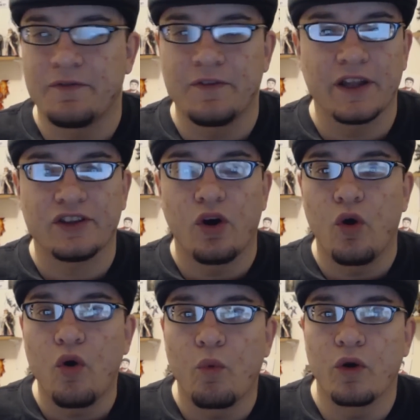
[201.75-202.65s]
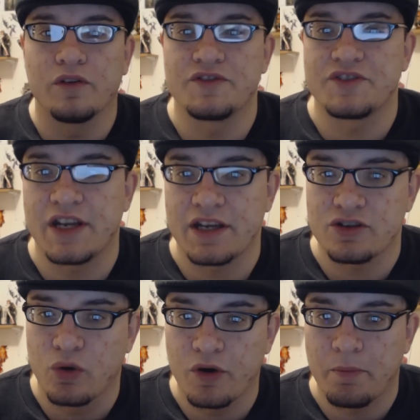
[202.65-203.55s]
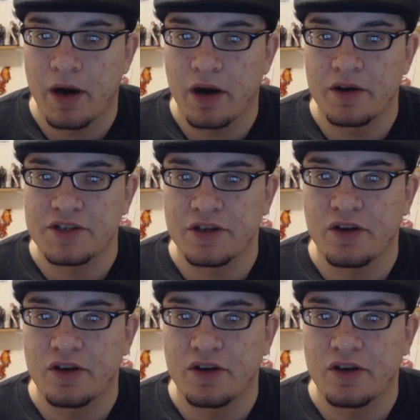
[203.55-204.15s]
you feel like the whole world's getting torn apart.